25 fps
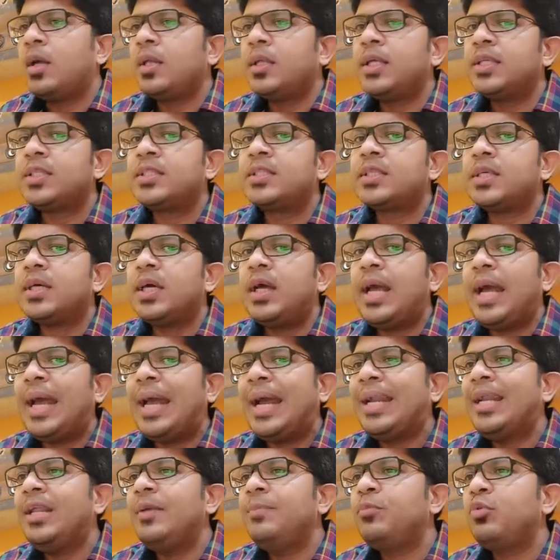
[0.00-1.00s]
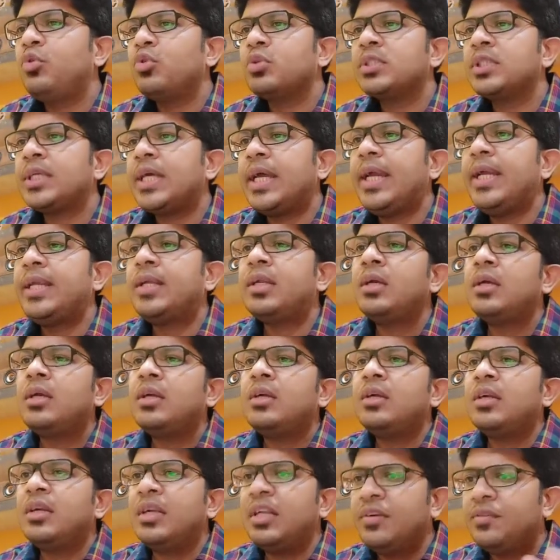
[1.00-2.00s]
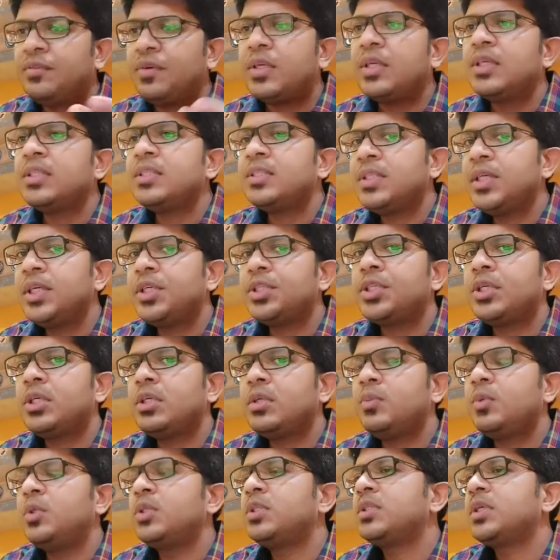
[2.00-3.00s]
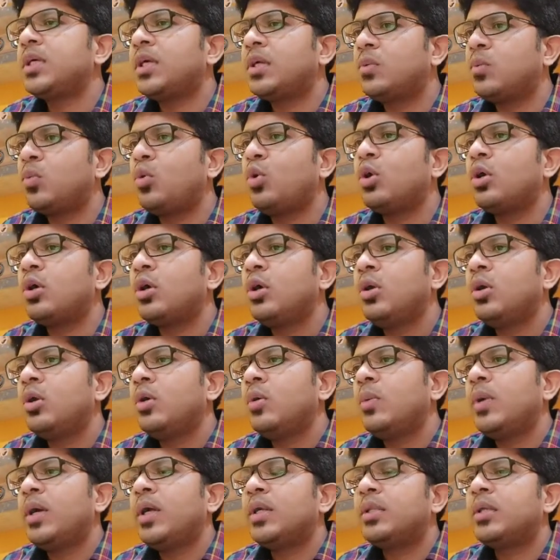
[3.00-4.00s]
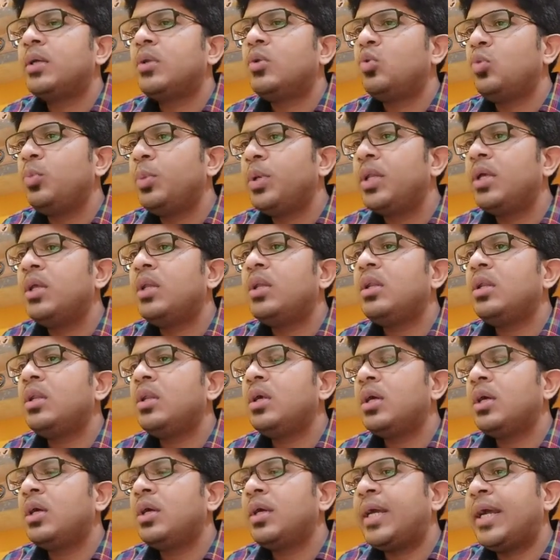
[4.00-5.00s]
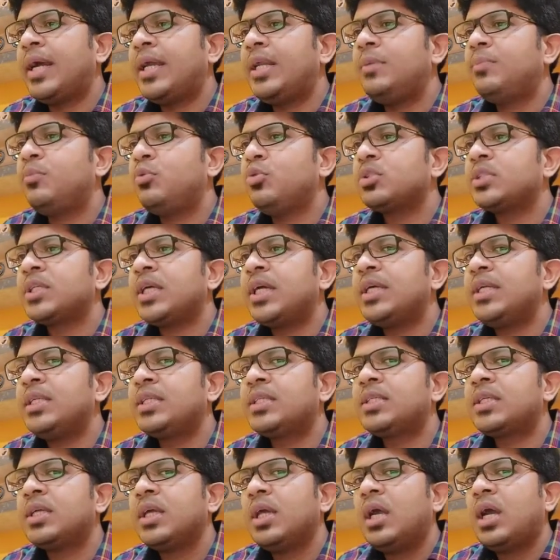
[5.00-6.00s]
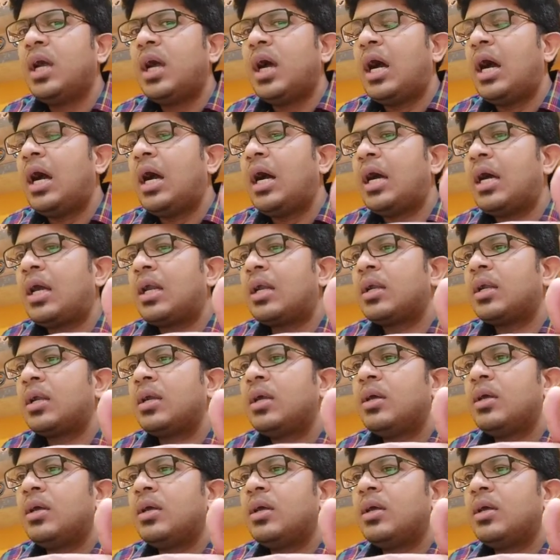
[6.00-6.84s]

it's the adipocyte differentiation which is at work, where the luminal adipocytes are